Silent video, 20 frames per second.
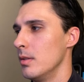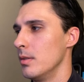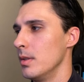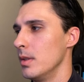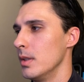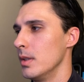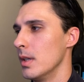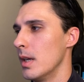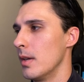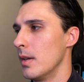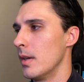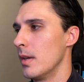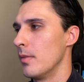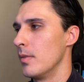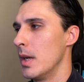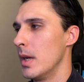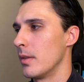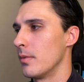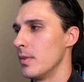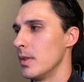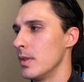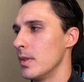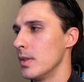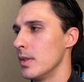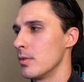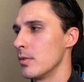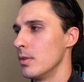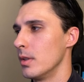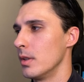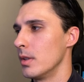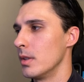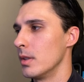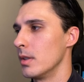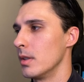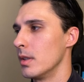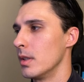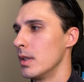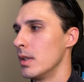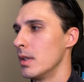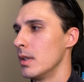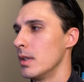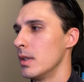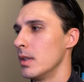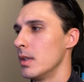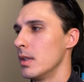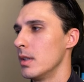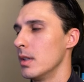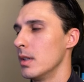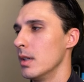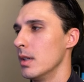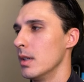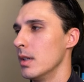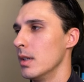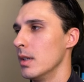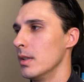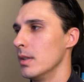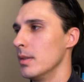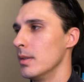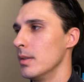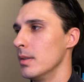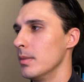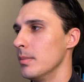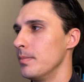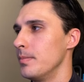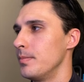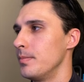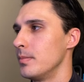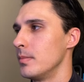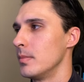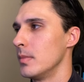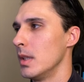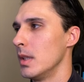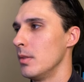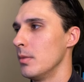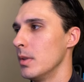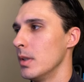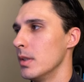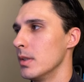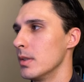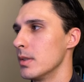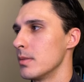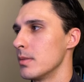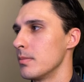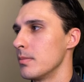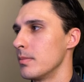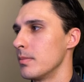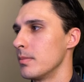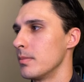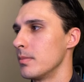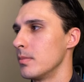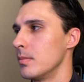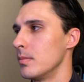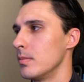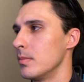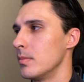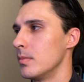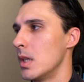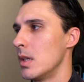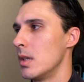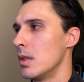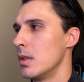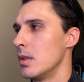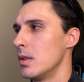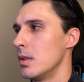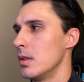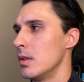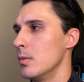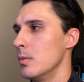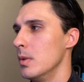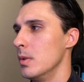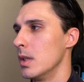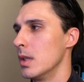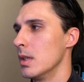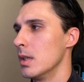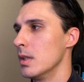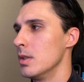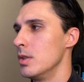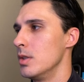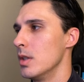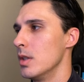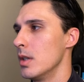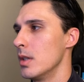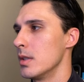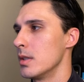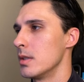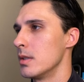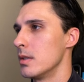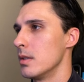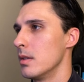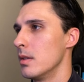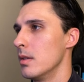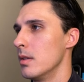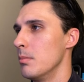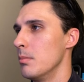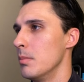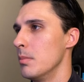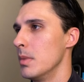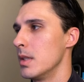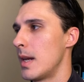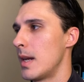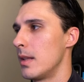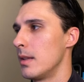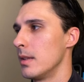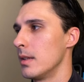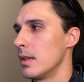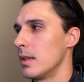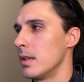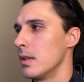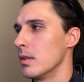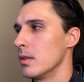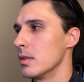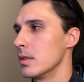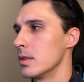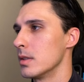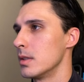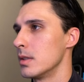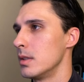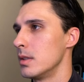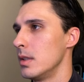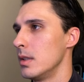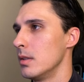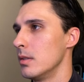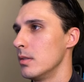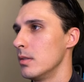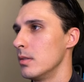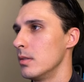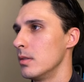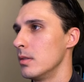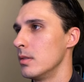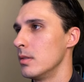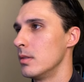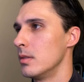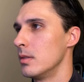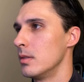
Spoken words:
need to have the back face going on. Anyways, we can adjust the metallic here still.